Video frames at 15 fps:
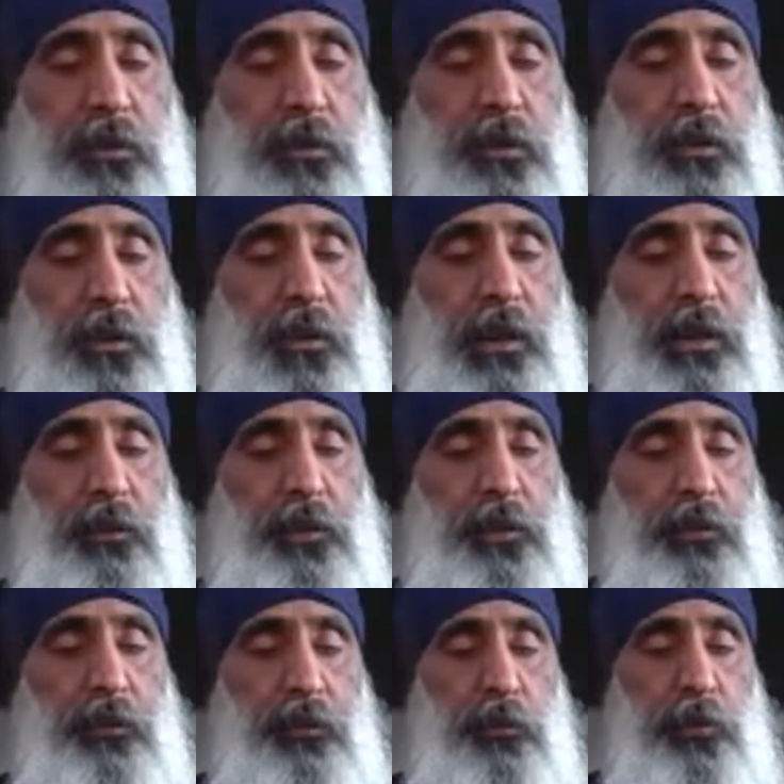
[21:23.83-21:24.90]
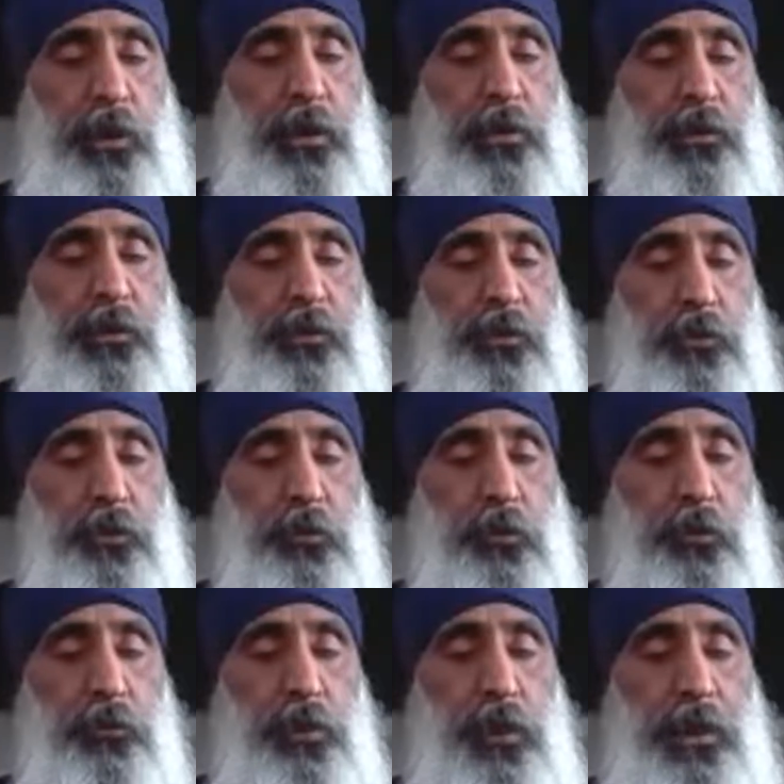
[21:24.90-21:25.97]
allowing your awareness to go
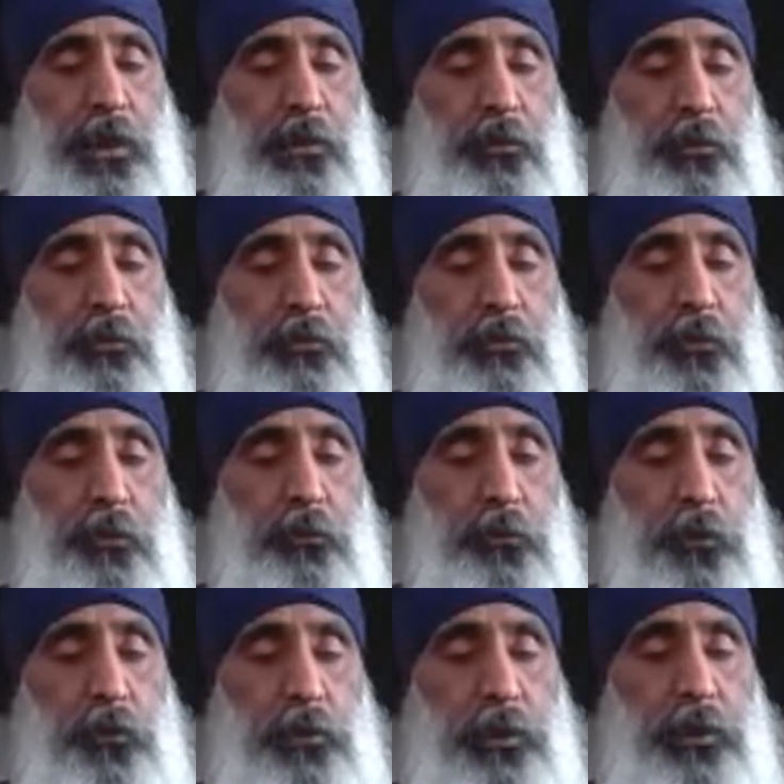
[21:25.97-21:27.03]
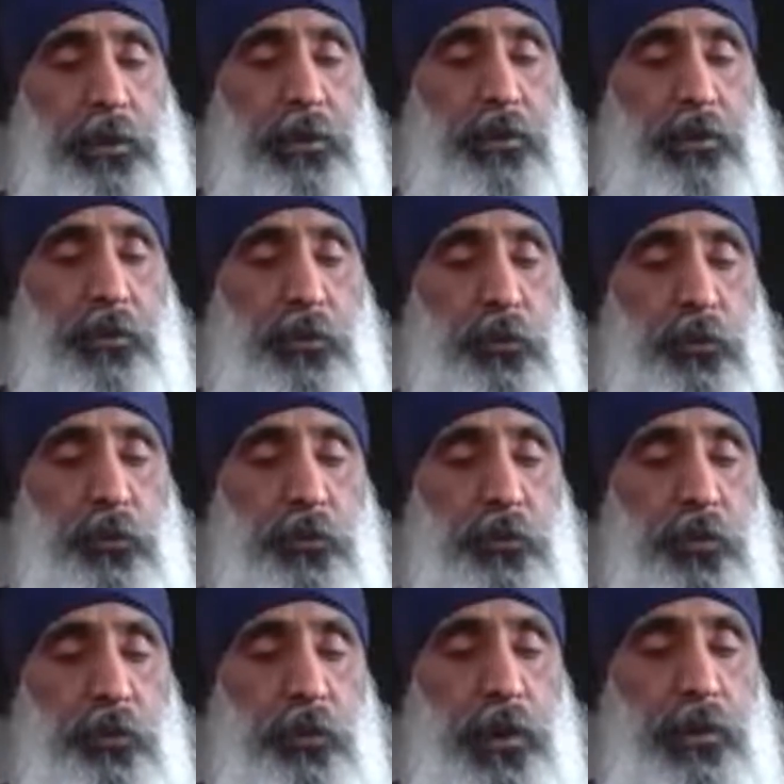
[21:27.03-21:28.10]
down from your knees towards
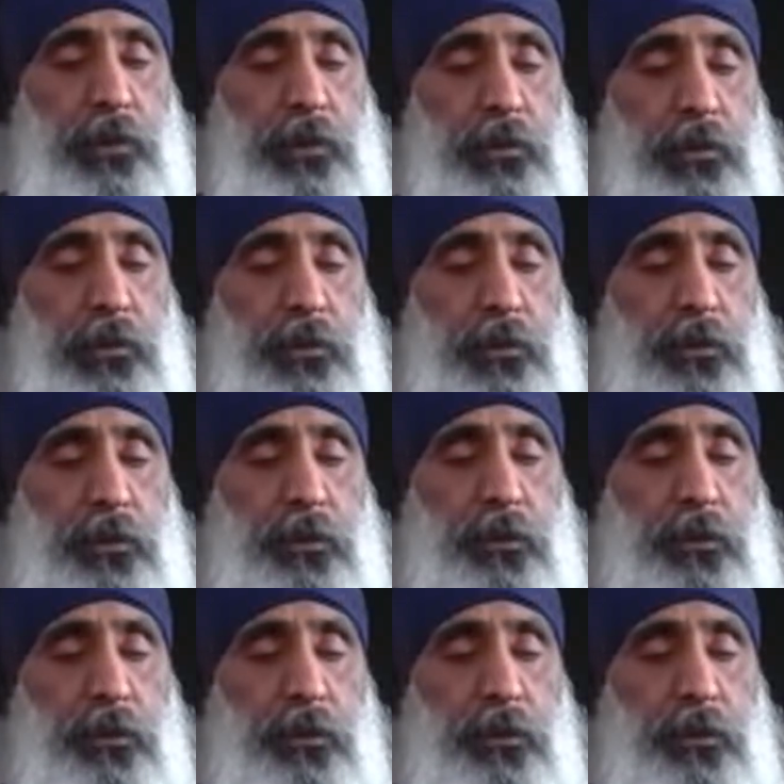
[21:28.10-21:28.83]
your ankles.